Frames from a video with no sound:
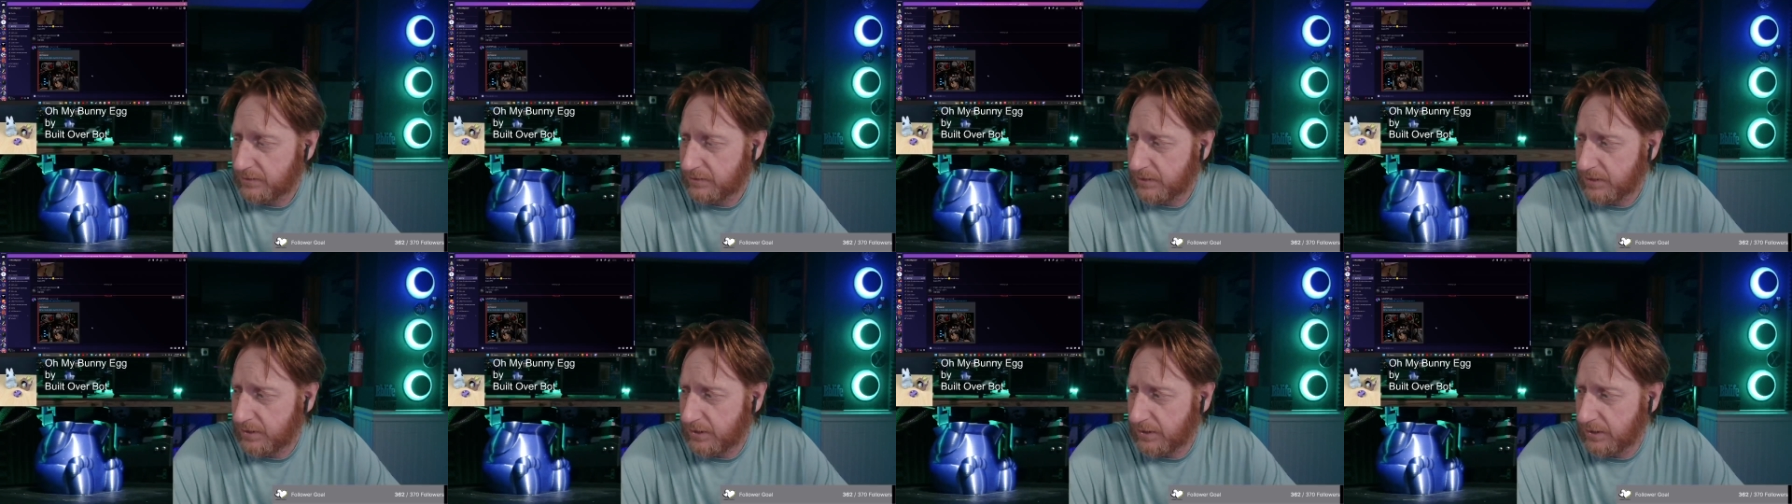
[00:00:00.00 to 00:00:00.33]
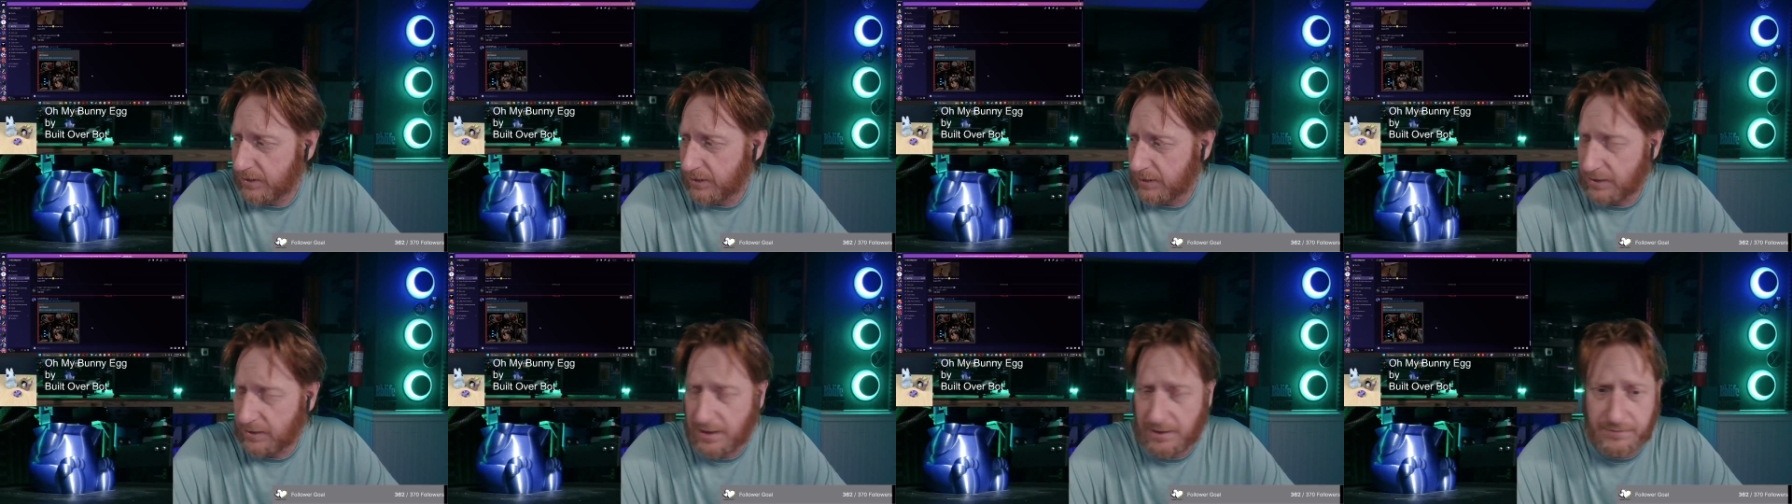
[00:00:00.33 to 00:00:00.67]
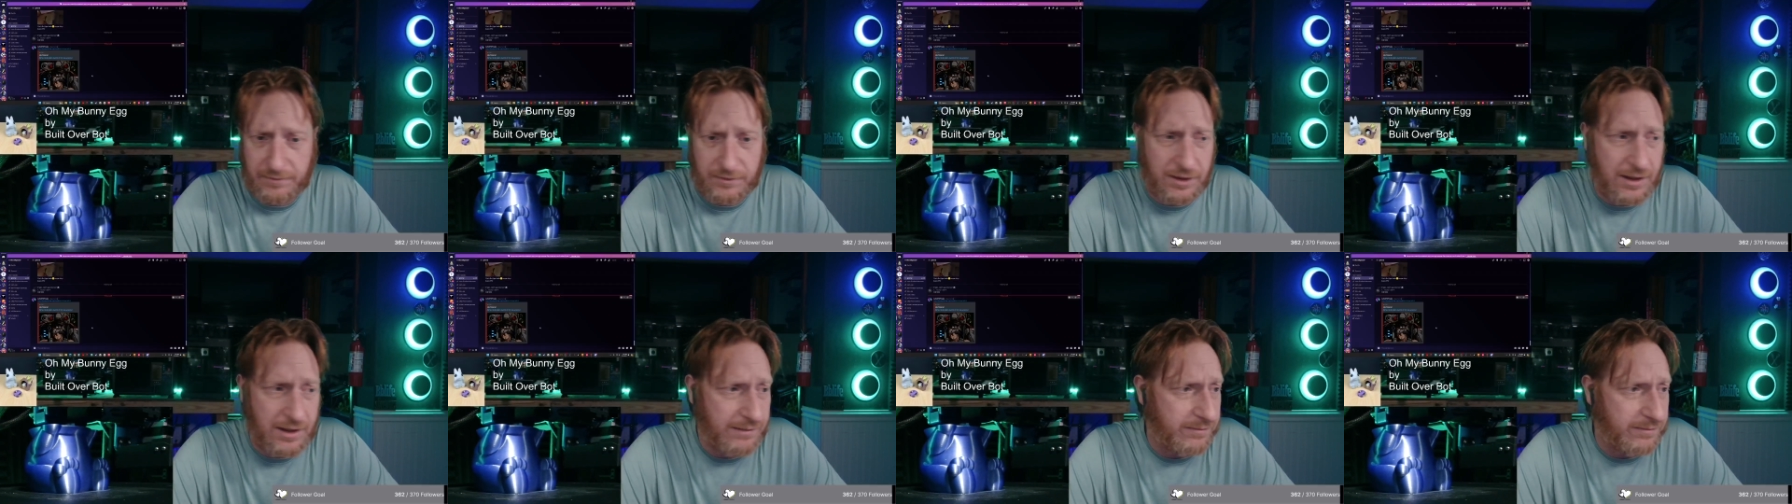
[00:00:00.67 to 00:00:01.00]
the
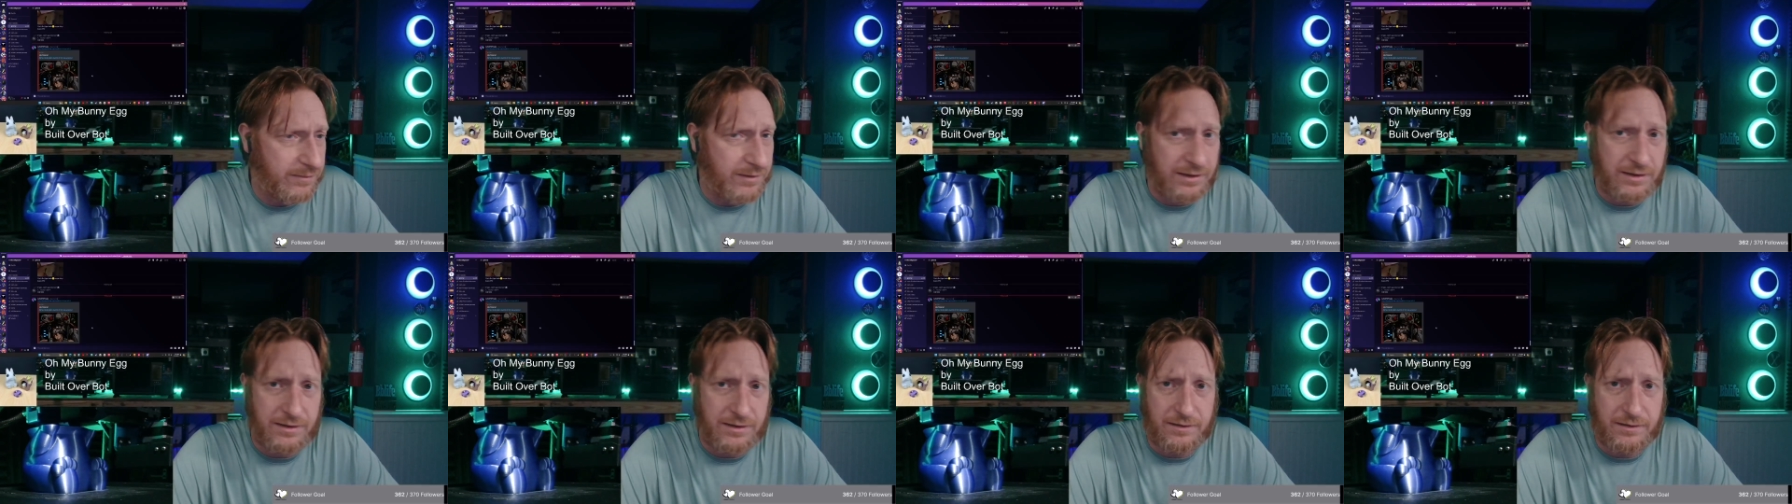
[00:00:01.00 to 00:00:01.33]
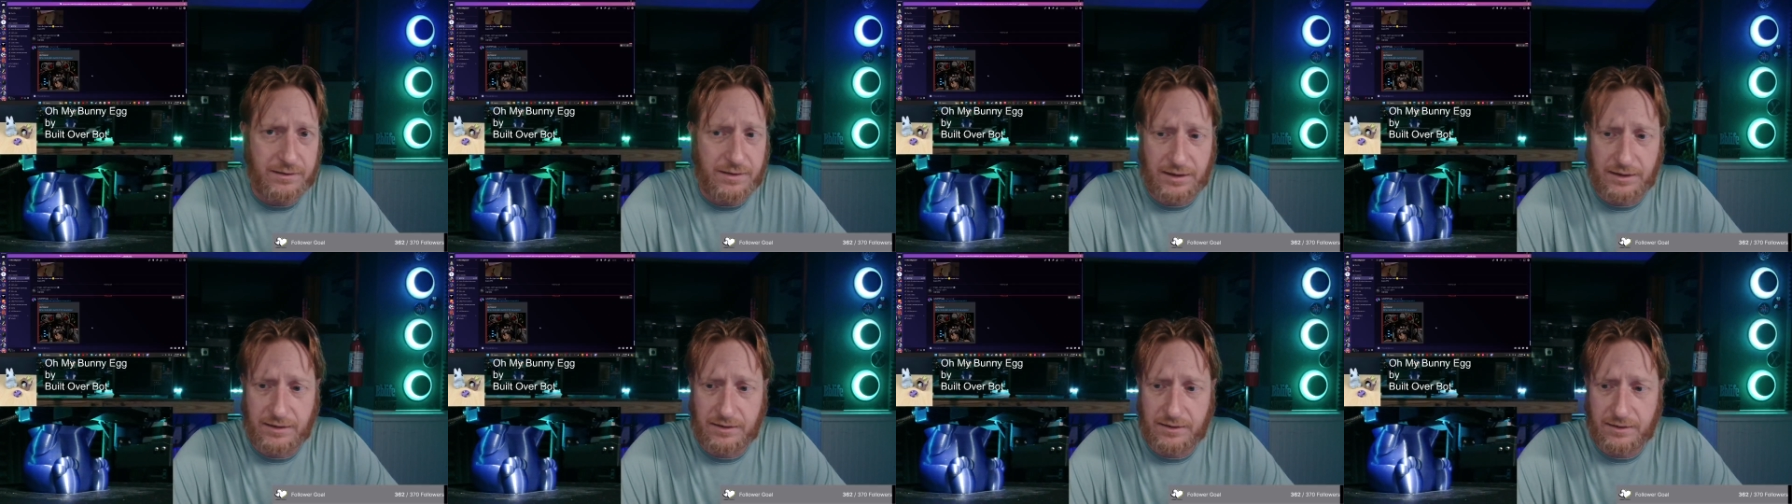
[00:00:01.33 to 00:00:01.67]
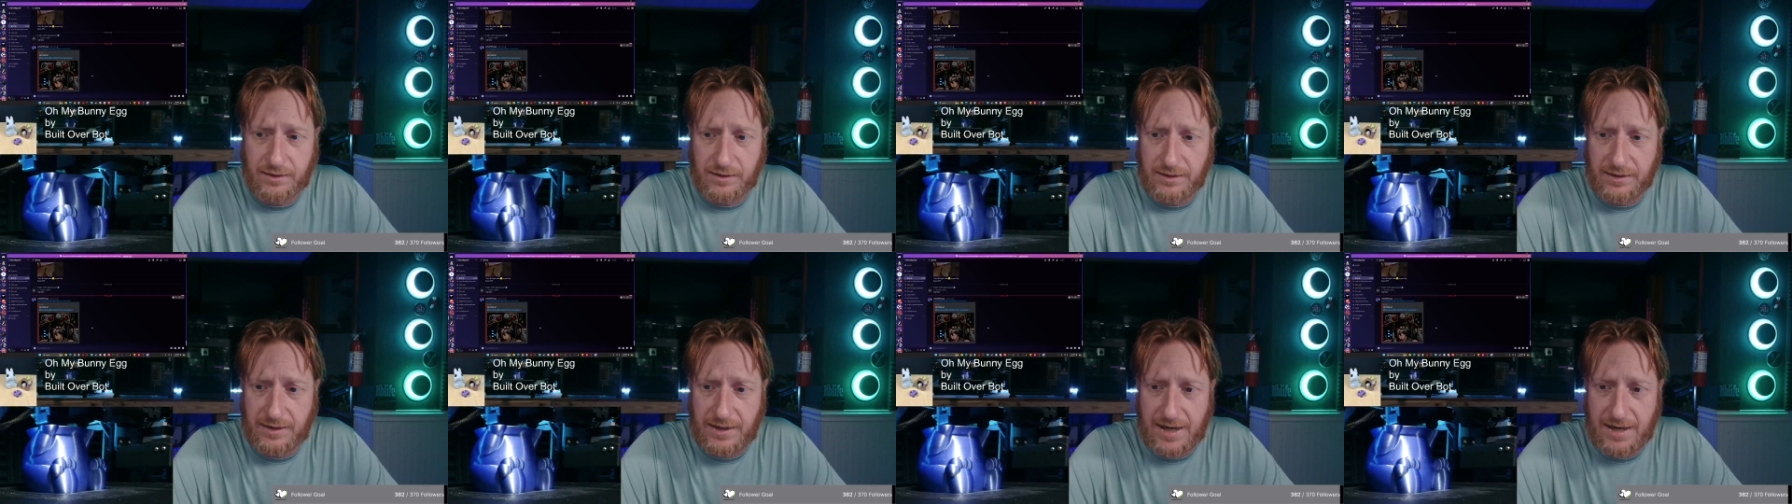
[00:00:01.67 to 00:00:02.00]
cover off of it, and
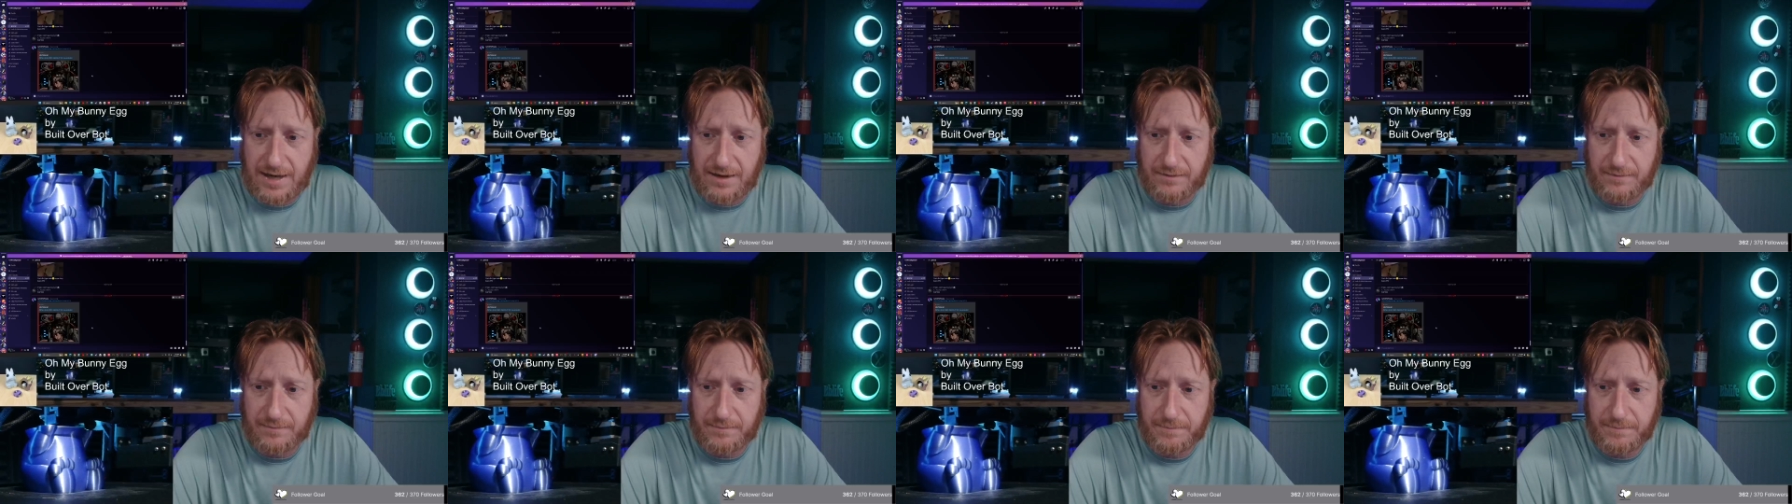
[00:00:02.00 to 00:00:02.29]
clean it out.